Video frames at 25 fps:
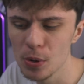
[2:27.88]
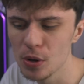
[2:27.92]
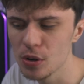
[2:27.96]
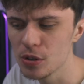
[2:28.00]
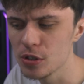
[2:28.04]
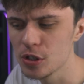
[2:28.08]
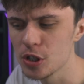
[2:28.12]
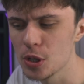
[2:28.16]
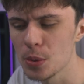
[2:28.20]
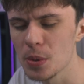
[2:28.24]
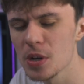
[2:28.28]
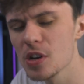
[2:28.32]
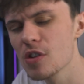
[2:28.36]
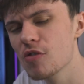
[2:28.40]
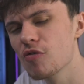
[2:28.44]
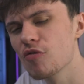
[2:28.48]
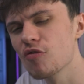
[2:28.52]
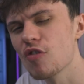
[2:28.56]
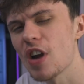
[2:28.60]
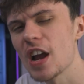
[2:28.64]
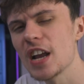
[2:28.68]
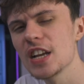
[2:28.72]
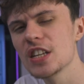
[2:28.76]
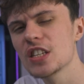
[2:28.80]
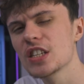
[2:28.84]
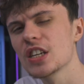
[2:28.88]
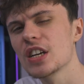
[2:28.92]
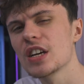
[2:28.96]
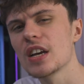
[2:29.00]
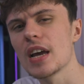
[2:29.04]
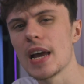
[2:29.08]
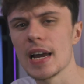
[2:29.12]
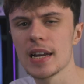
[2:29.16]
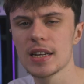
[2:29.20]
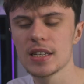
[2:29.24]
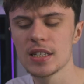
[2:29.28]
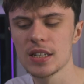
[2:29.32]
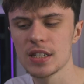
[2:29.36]
but to a greater
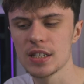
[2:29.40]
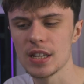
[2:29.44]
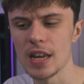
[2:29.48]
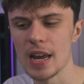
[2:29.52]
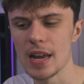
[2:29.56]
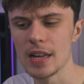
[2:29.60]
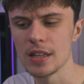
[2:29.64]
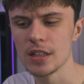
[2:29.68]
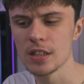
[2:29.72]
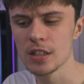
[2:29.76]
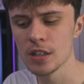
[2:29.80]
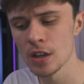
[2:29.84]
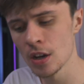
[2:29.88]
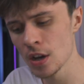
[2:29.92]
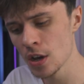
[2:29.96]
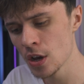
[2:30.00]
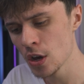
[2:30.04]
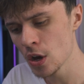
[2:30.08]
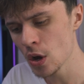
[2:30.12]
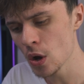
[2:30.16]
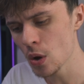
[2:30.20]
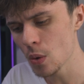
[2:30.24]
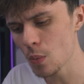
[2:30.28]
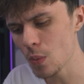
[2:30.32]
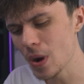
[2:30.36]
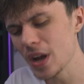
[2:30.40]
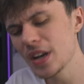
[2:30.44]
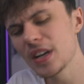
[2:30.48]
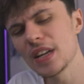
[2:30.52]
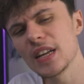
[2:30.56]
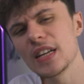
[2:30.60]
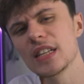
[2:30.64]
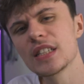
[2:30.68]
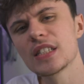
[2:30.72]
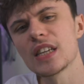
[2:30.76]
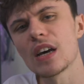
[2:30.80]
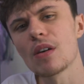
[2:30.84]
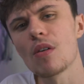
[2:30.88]
extent. When
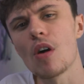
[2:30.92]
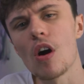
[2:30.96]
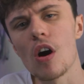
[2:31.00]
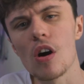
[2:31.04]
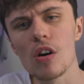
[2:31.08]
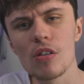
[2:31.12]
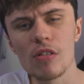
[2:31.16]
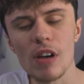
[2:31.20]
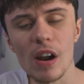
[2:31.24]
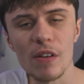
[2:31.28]
Intel Arc